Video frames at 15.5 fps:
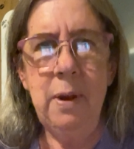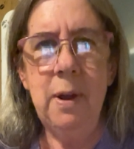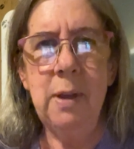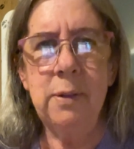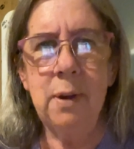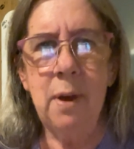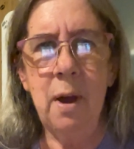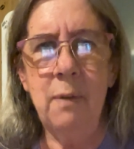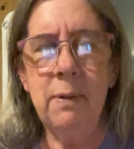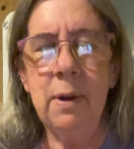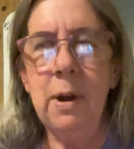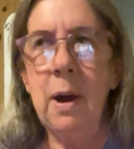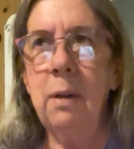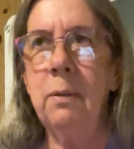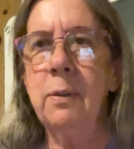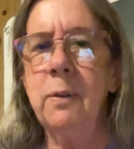He has an
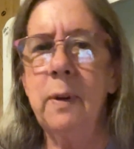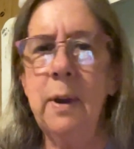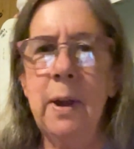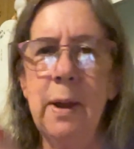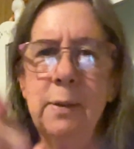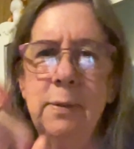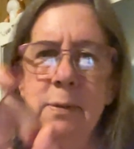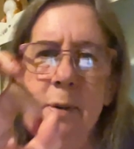avocado tree, has